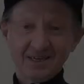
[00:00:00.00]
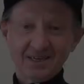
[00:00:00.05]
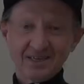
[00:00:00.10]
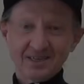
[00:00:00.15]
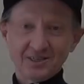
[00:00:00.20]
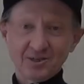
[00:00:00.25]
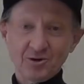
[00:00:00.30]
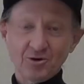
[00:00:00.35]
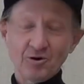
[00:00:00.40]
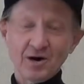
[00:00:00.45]

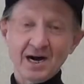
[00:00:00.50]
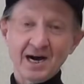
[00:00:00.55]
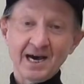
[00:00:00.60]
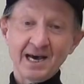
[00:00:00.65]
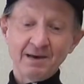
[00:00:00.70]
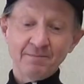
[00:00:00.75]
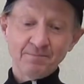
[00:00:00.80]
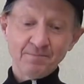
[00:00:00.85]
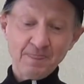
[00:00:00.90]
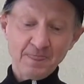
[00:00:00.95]
So
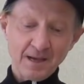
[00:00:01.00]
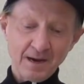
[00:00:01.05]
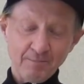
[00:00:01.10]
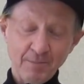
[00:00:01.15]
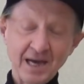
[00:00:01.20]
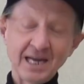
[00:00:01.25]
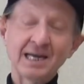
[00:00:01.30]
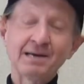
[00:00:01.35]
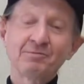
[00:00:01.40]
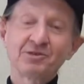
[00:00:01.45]

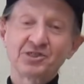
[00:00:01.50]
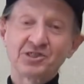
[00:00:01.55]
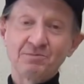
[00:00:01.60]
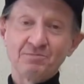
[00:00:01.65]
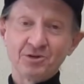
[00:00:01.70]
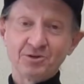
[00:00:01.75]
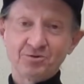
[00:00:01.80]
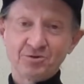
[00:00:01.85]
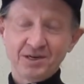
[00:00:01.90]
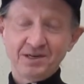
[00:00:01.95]
my name is
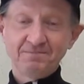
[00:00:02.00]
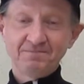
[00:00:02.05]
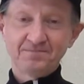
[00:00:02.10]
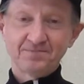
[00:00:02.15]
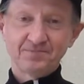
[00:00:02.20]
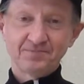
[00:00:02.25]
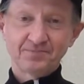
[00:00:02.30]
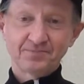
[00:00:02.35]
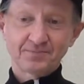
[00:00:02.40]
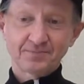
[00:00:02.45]
Dimitry.
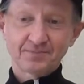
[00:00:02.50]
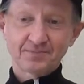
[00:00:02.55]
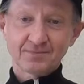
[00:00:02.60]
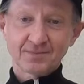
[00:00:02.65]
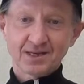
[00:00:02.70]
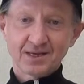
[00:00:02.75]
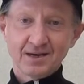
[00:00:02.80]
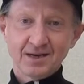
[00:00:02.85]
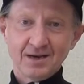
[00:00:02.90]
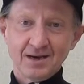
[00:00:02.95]

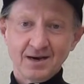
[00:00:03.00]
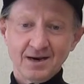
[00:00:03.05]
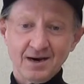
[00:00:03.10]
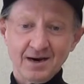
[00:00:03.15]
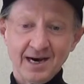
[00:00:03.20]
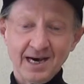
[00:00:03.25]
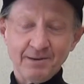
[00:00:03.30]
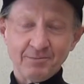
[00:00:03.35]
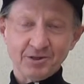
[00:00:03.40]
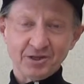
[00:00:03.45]

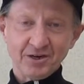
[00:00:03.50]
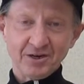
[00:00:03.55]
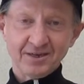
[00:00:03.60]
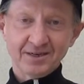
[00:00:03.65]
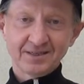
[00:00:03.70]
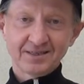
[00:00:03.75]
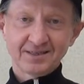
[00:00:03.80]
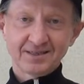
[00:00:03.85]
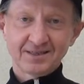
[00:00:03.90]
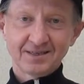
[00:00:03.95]
I am an
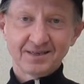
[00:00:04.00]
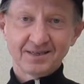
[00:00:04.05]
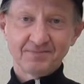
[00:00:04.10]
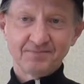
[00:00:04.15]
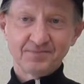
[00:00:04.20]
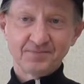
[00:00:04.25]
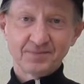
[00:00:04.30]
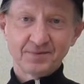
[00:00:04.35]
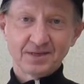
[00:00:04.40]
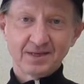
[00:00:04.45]
artist,
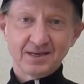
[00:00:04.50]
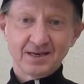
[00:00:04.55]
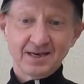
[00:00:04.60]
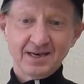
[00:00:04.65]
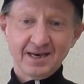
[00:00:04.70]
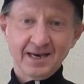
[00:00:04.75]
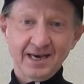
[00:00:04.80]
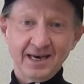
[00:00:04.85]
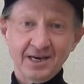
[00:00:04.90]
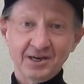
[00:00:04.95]

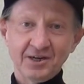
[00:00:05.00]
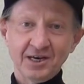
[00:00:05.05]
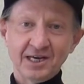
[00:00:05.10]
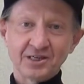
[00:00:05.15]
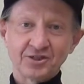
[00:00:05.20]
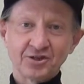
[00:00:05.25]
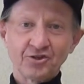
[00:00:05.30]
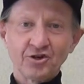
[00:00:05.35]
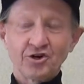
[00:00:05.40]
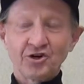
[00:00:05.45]
and
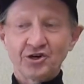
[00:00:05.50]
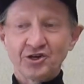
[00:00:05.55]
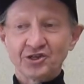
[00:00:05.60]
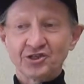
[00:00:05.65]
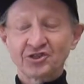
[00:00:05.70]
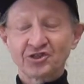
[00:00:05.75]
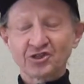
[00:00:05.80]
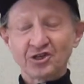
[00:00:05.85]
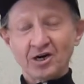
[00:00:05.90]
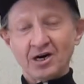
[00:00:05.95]
as an
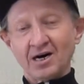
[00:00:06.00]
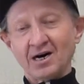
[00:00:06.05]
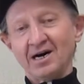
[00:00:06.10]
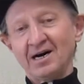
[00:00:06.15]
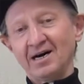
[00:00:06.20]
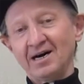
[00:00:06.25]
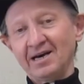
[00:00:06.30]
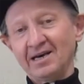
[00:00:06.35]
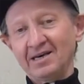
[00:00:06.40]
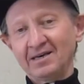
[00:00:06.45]
artist
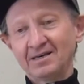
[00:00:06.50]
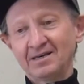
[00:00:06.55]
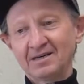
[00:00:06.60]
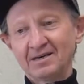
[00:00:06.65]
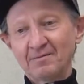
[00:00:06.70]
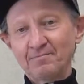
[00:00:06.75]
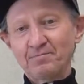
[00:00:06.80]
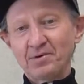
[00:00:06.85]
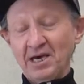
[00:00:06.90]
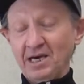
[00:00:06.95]
I
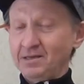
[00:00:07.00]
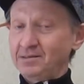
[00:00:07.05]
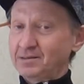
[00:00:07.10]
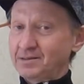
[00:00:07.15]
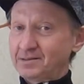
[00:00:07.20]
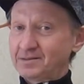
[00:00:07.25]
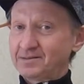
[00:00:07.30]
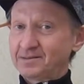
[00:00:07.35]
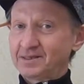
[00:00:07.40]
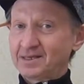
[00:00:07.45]

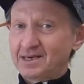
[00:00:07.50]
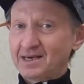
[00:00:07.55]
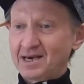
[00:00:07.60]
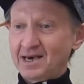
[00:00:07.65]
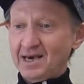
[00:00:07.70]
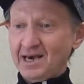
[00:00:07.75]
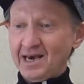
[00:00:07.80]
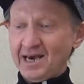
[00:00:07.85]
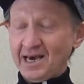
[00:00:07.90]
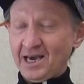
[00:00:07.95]
paint
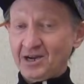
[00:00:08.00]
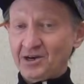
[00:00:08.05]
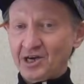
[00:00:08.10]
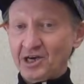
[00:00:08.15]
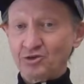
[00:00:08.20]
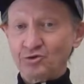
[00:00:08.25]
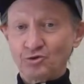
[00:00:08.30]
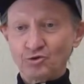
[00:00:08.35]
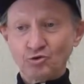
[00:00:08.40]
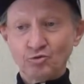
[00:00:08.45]
and
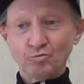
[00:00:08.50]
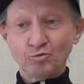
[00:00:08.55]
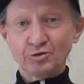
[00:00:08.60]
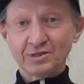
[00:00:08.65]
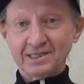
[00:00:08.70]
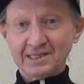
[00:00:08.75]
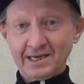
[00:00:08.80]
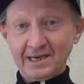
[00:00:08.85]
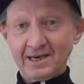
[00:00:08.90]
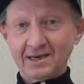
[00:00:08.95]
I do
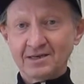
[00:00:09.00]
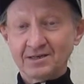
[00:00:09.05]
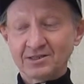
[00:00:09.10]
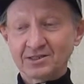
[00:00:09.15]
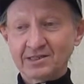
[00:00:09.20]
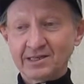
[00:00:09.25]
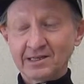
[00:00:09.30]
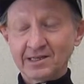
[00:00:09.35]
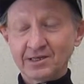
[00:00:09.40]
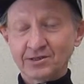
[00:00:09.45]
mosaic
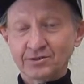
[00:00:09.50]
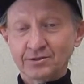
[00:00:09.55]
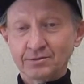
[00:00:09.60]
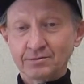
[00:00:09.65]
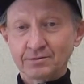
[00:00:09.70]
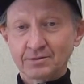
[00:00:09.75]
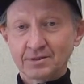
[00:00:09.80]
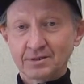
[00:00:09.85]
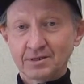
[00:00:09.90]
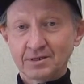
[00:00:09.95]

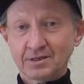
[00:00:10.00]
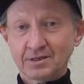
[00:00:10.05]
installations.